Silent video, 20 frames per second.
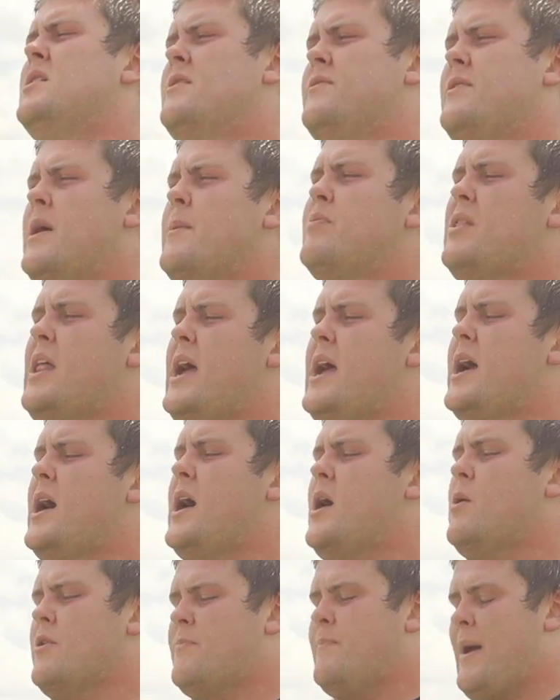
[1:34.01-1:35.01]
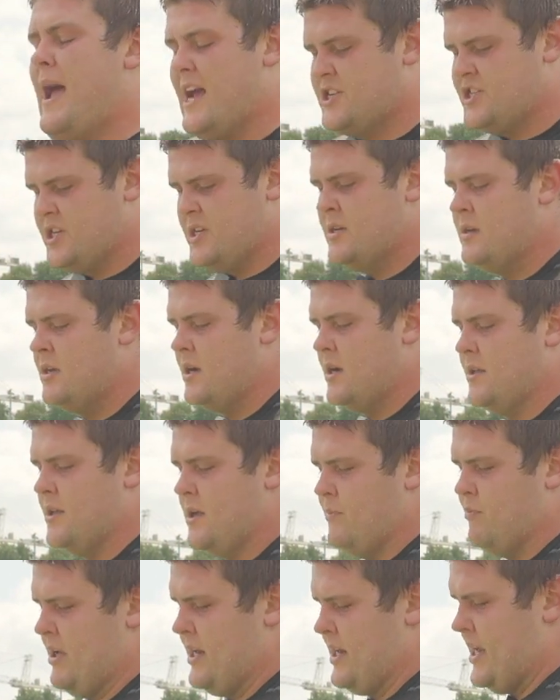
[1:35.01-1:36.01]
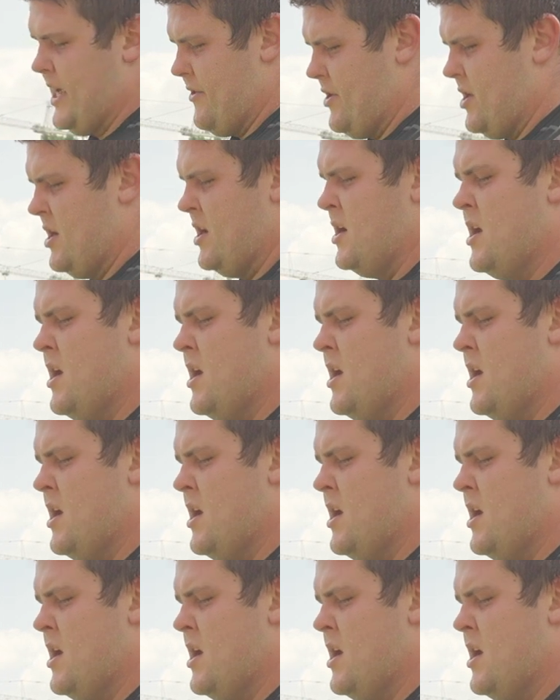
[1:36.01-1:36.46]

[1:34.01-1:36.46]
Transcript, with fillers: They play uh, with passion. Uh, they play together.